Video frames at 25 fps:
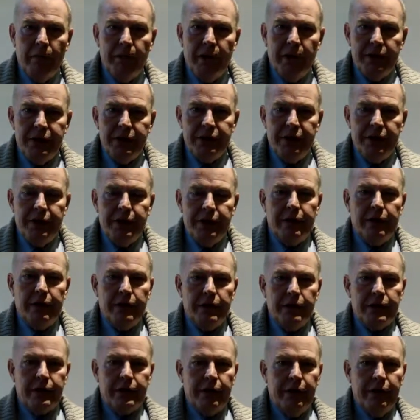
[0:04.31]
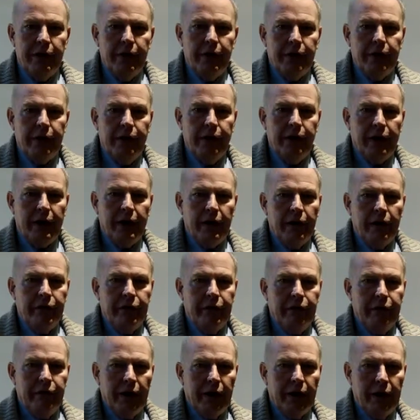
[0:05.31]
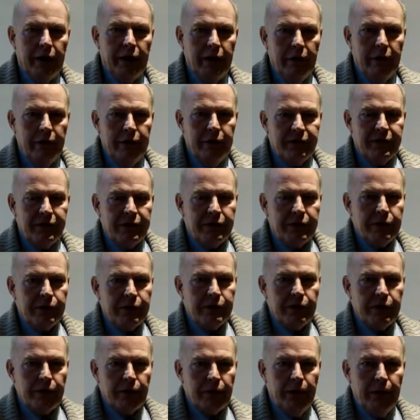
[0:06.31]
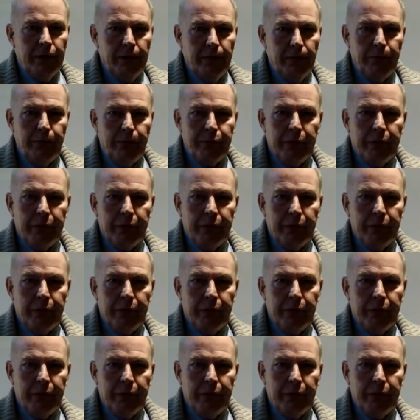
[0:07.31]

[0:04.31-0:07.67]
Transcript: based in Kilsyth in the Kelvin Valley of central Scotland.